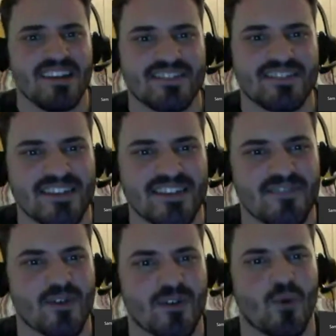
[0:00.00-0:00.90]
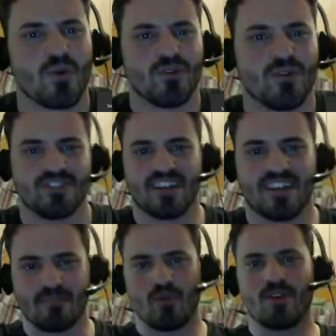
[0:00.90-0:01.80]
The scientific world is
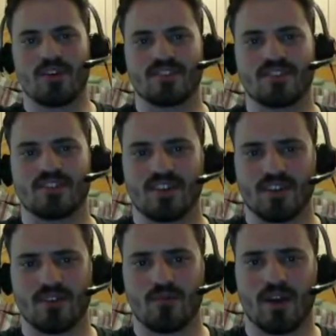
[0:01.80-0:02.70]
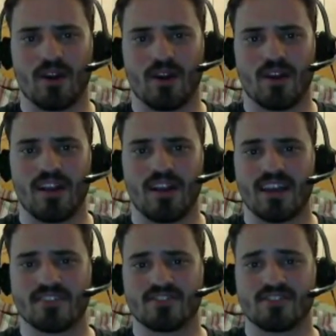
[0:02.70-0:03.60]
at a point where it
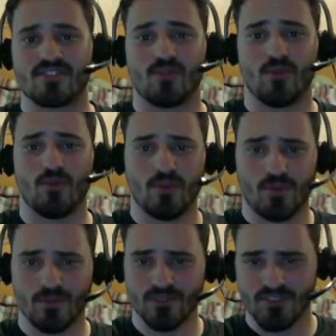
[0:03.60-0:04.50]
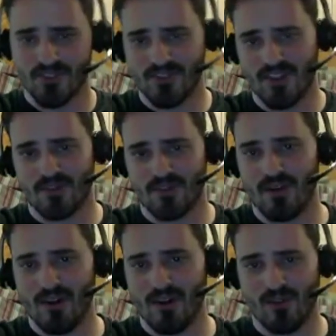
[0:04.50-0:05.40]
has tools that are
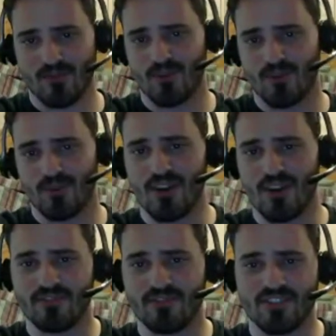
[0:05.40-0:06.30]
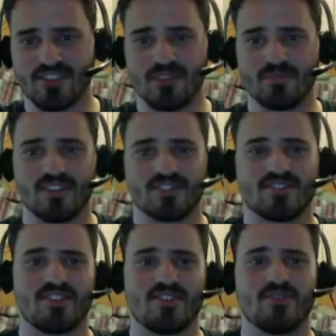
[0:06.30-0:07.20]
powerful enough to tempt us
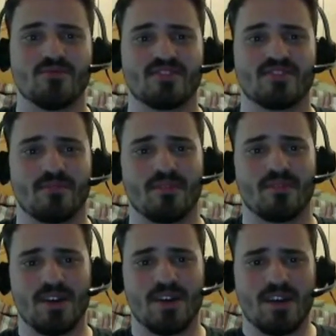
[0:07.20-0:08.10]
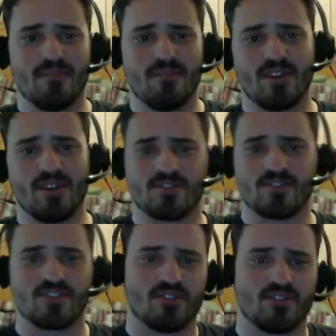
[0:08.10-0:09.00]
to use them, but knowledge is
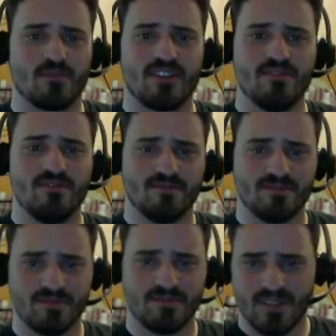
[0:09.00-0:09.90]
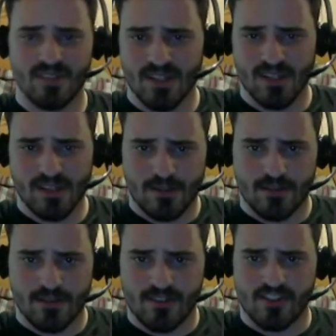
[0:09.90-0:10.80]
still limited.
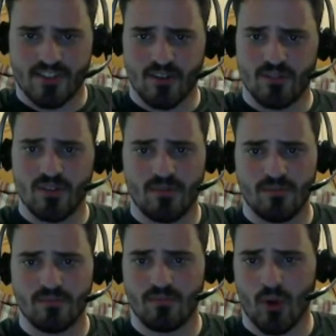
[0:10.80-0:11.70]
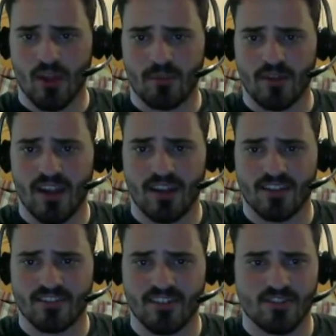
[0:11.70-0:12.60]
Still, more like
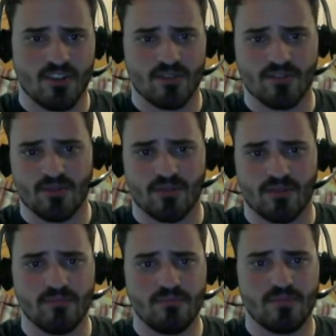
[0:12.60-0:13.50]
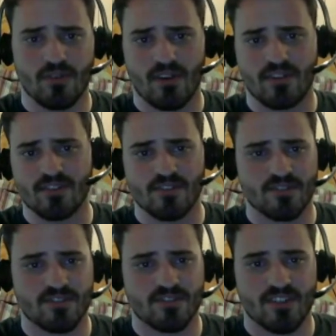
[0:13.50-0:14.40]
mechanics and engineers or
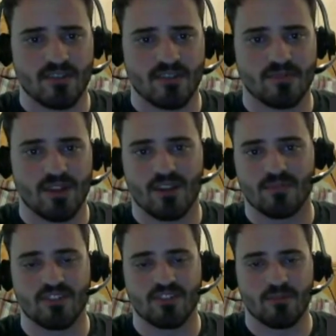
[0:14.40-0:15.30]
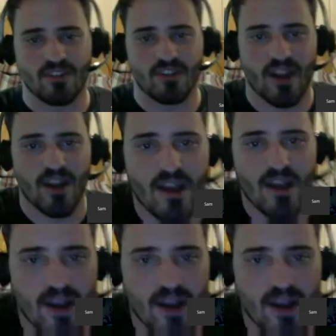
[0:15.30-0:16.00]
theoreticians when it comes to human DNA.